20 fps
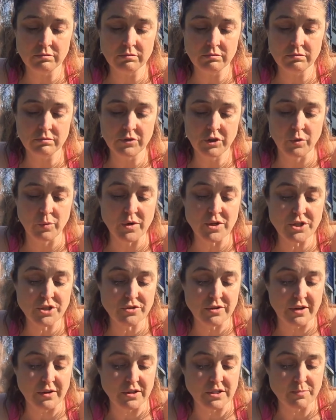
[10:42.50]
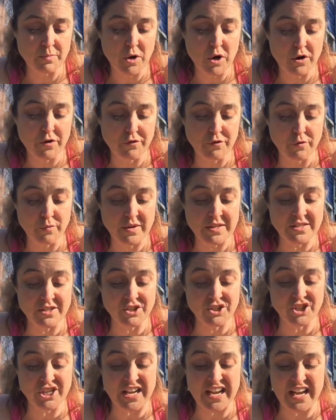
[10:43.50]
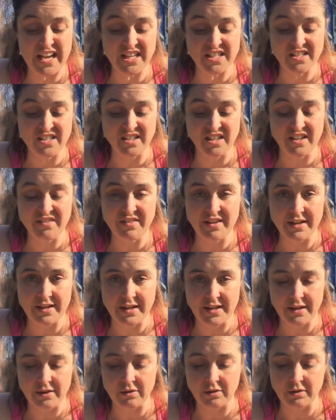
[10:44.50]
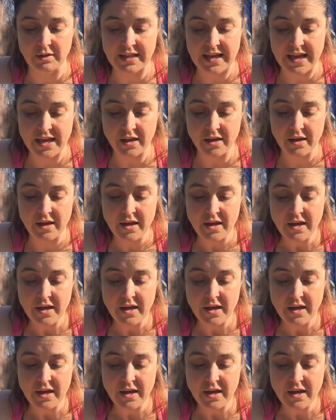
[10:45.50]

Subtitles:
The woods trail is part of the reason she hates living at Eagle Lake.